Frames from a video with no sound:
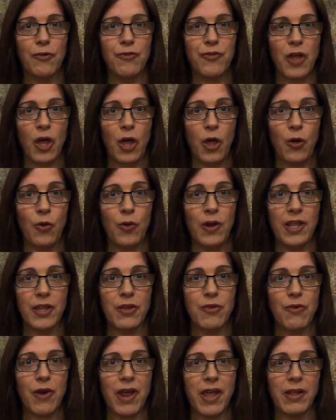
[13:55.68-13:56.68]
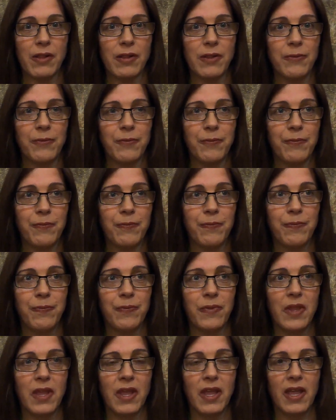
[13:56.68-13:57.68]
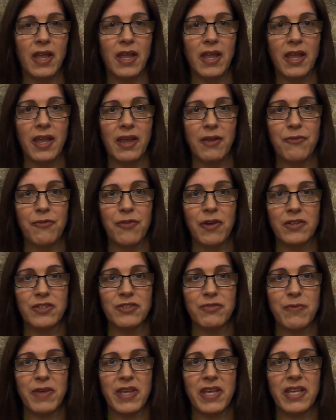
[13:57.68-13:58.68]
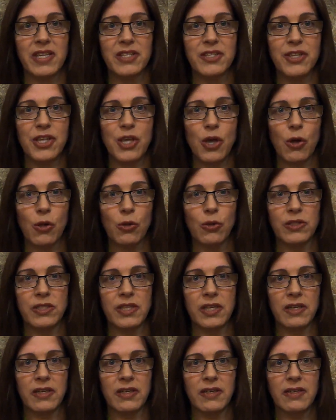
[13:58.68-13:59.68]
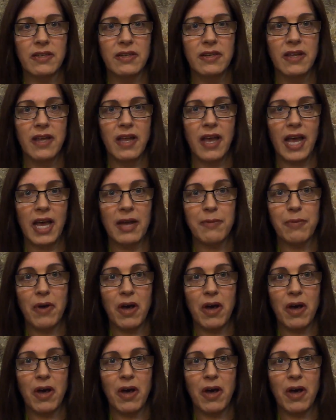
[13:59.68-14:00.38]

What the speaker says: The Holy Grail. In front of me is the altar, and